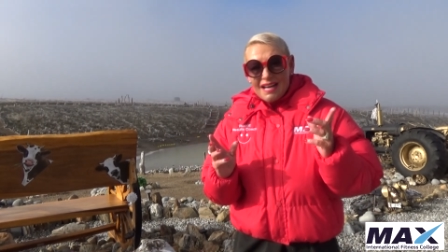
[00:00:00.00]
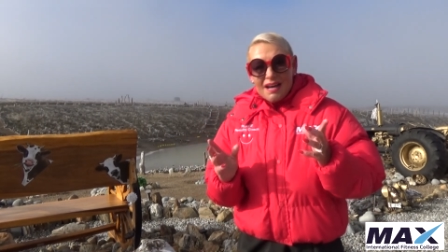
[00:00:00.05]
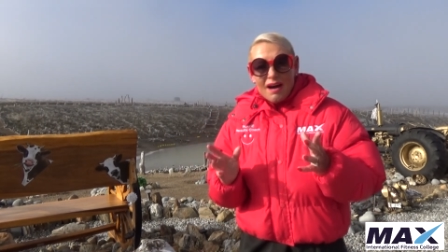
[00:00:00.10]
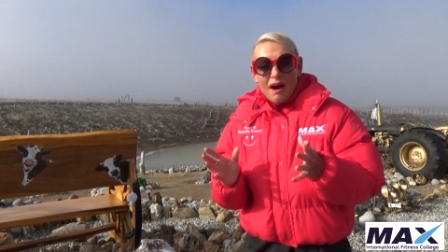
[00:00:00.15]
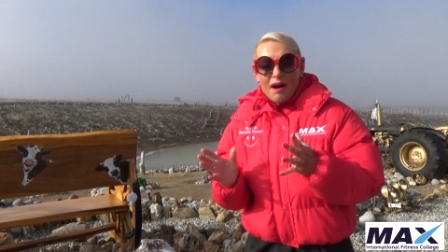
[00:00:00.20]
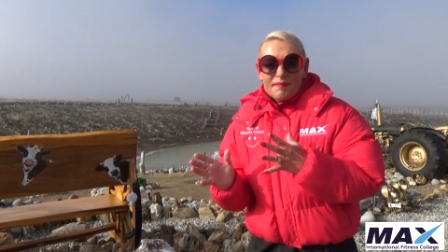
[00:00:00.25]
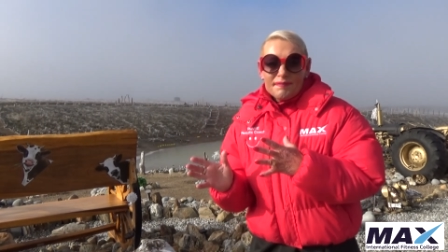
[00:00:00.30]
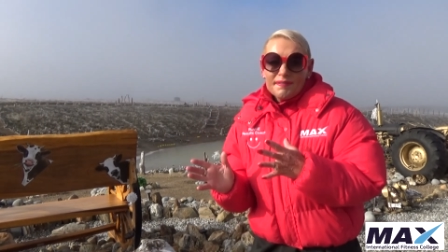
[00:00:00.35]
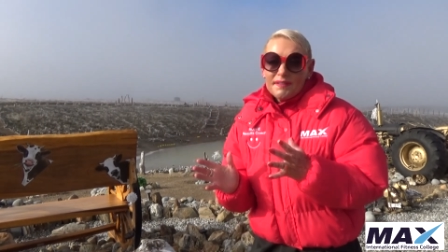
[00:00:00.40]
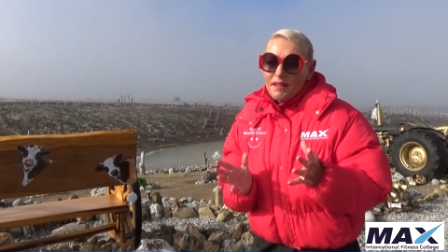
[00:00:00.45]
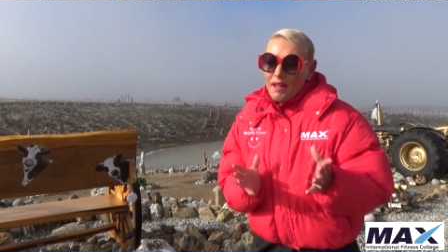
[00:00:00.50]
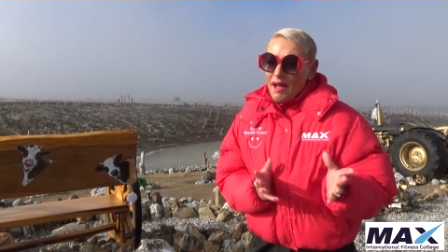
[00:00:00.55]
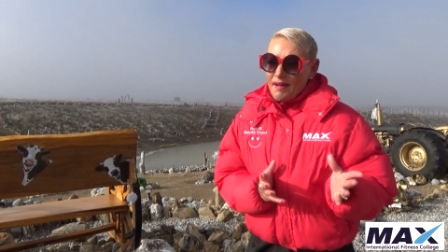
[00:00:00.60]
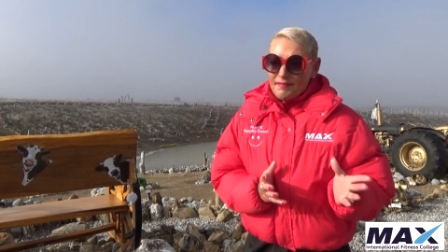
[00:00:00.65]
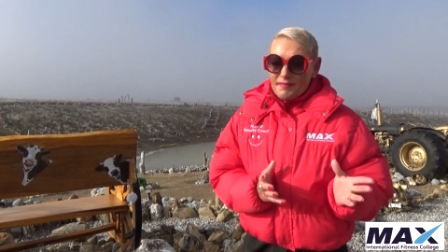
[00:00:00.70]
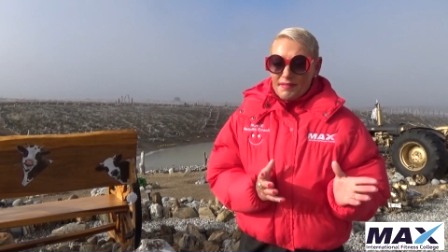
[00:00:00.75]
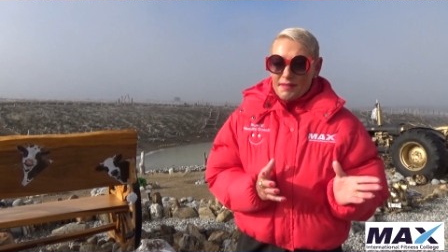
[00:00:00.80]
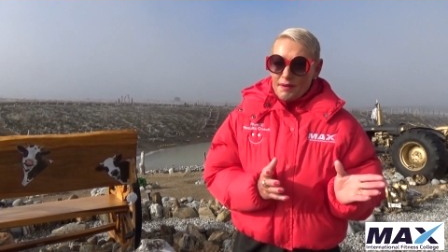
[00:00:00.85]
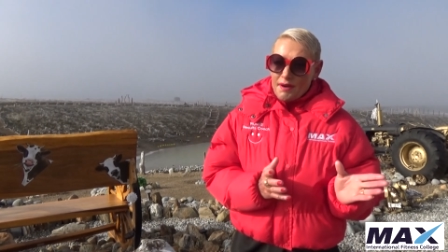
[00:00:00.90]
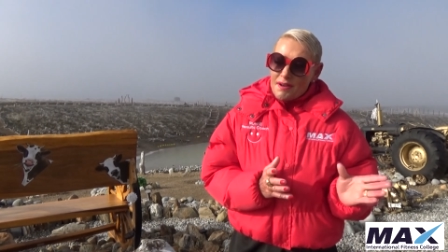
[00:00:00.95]
often
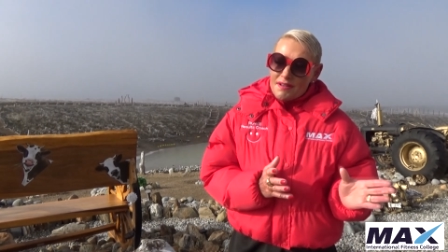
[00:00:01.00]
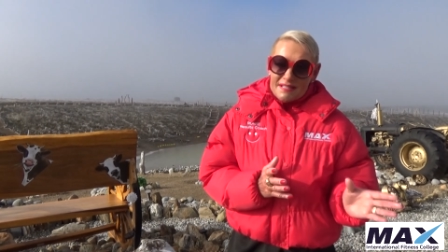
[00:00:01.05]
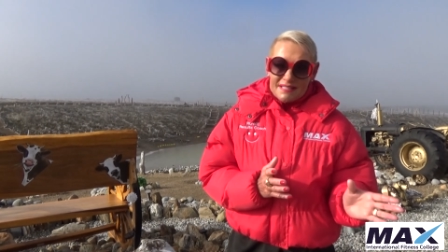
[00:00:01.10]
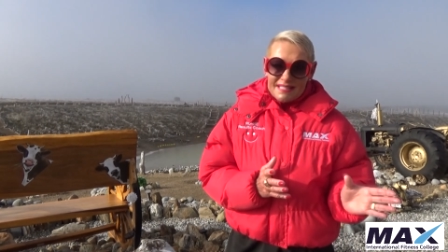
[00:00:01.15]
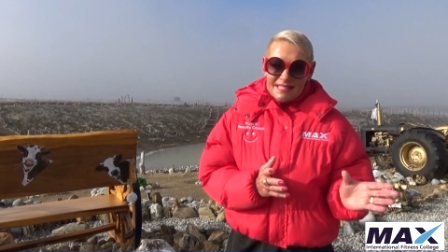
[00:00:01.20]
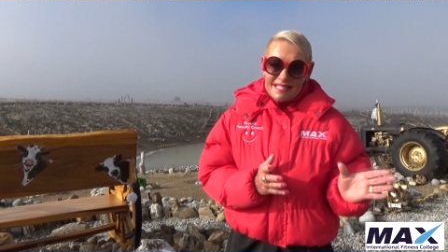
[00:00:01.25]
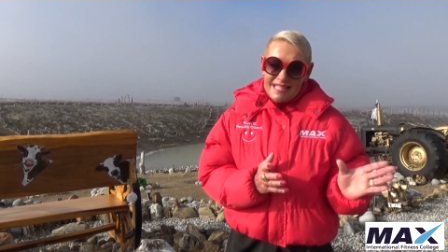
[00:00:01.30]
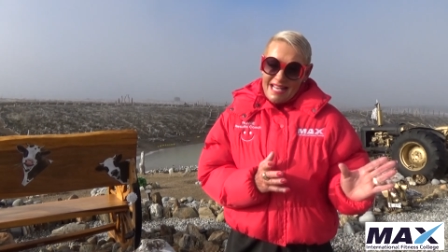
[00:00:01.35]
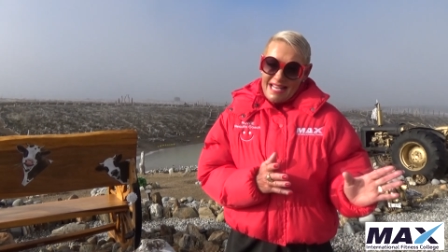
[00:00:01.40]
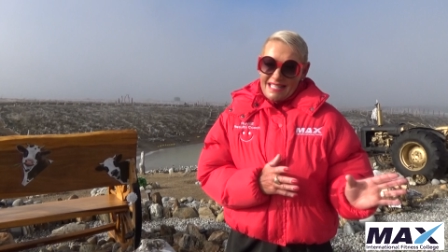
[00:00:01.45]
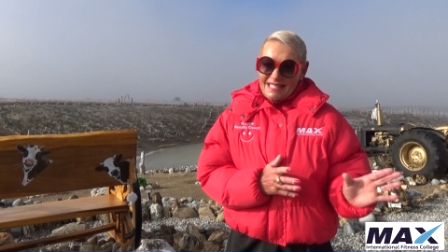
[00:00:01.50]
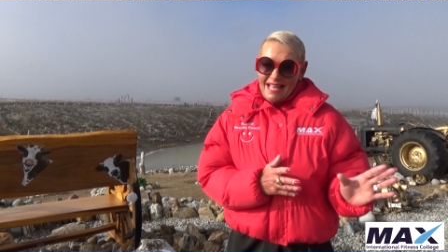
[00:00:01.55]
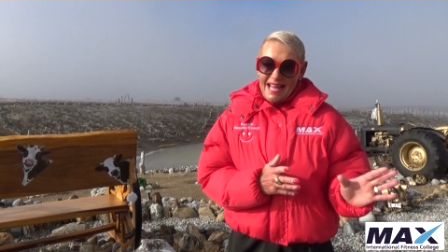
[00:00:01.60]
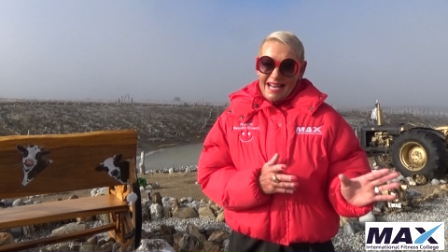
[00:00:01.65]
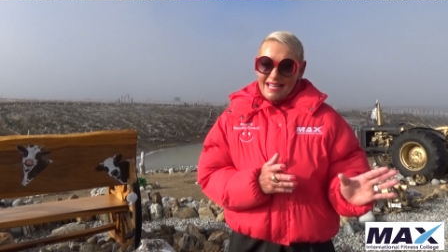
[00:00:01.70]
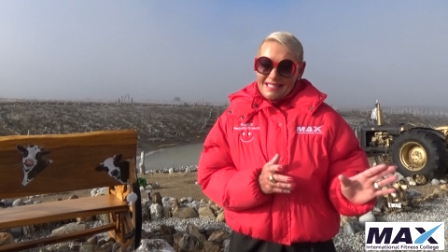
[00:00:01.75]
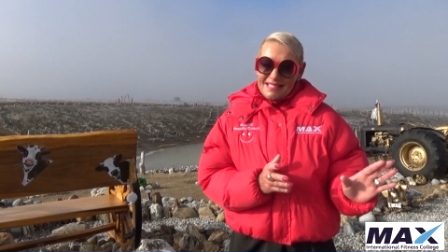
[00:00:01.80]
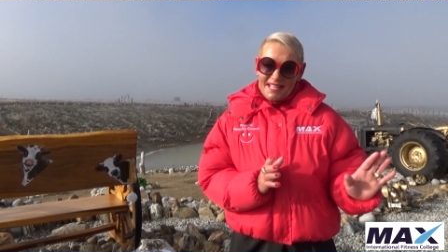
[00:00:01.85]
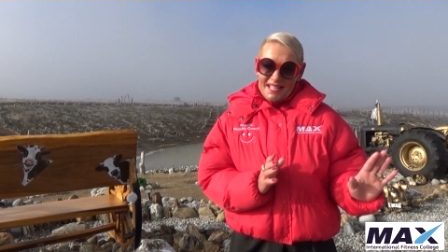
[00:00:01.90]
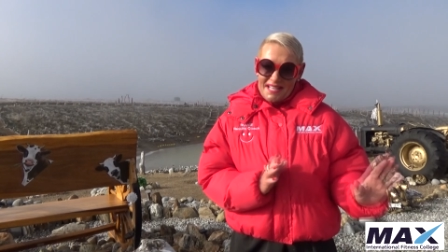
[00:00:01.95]
life throws things at
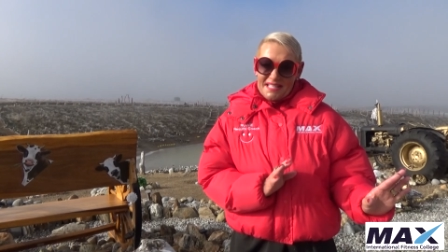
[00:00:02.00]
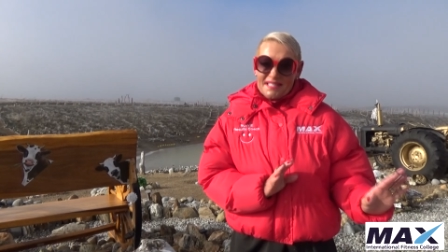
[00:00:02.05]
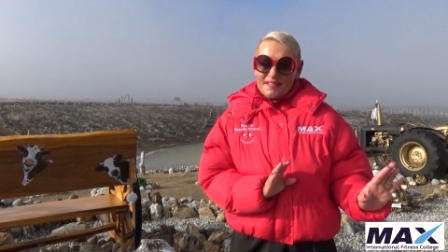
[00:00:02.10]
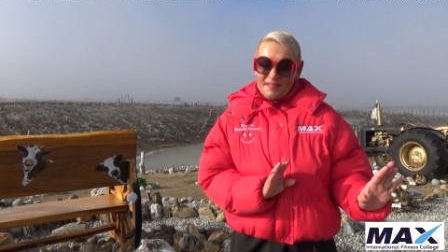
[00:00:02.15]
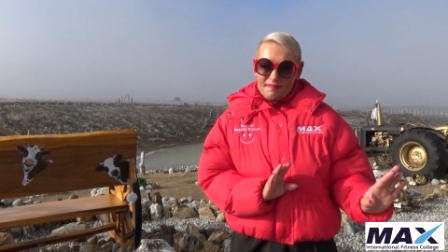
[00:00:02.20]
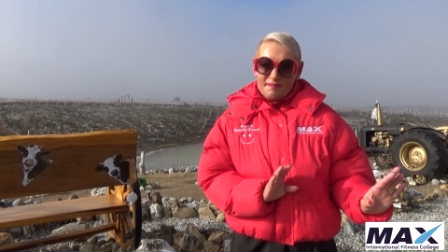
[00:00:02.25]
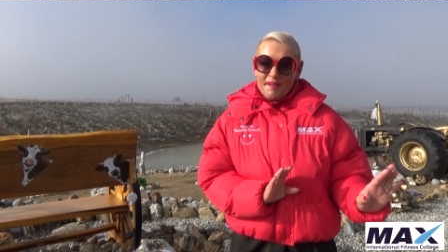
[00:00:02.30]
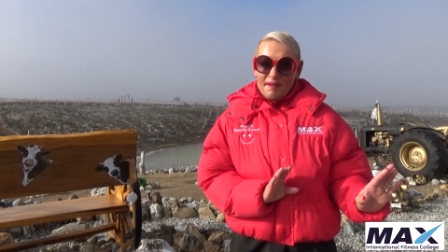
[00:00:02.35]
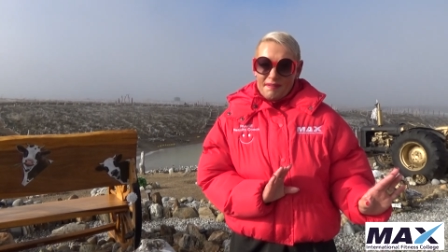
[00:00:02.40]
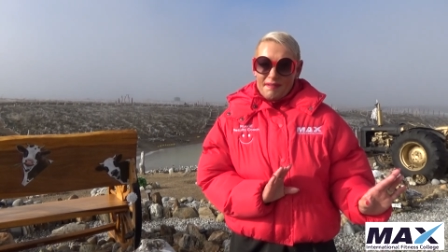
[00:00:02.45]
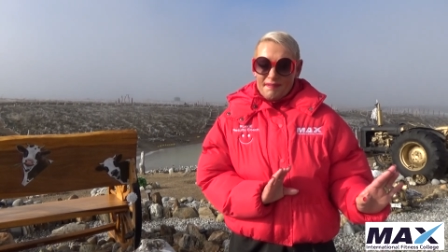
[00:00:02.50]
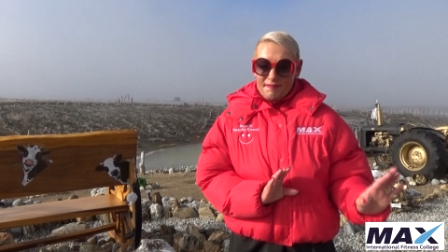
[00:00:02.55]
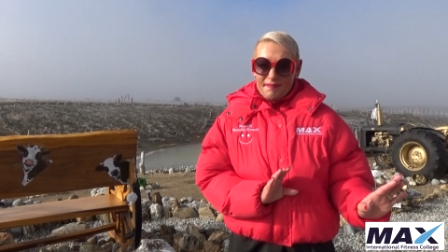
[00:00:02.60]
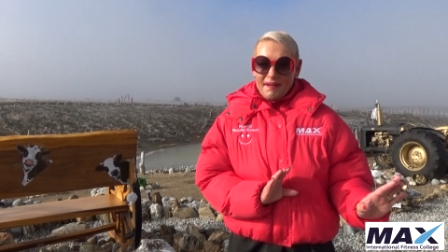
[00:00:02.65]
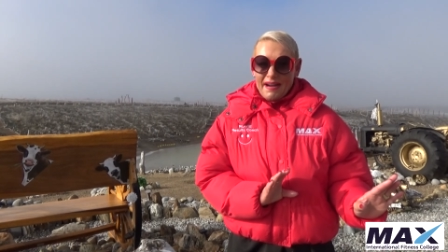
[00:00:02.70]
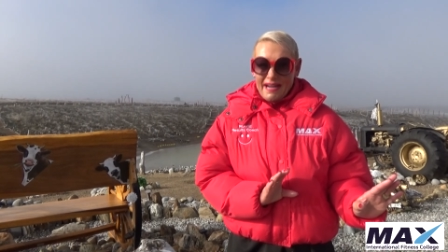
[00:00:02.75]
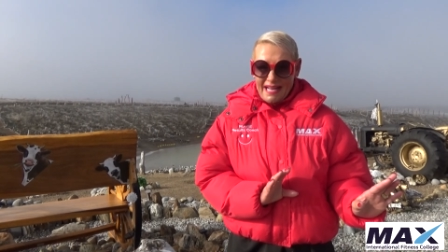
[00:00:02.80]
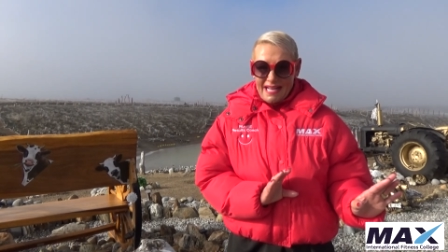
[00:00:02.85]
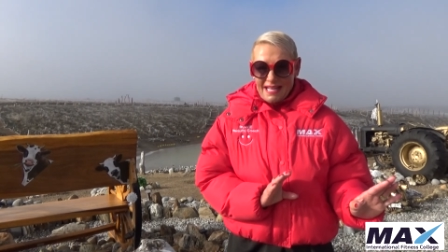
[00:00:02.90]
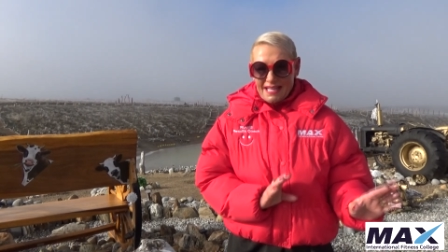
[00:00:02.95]
us that isn't very
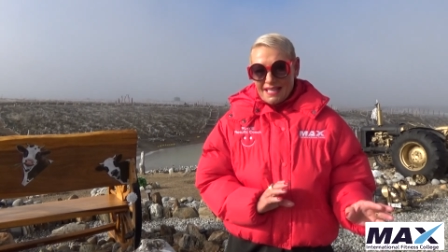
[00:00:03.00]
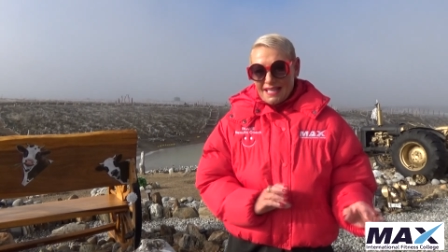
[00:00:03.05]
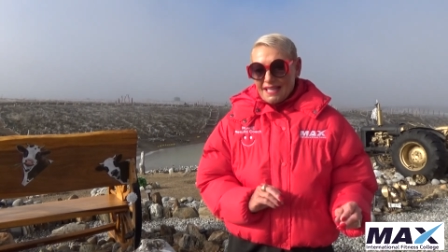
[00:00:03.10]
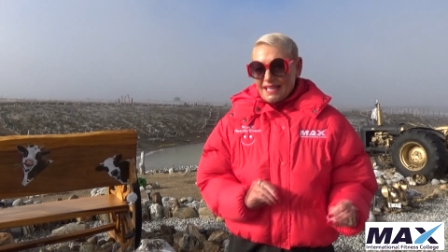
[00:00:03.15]
funny.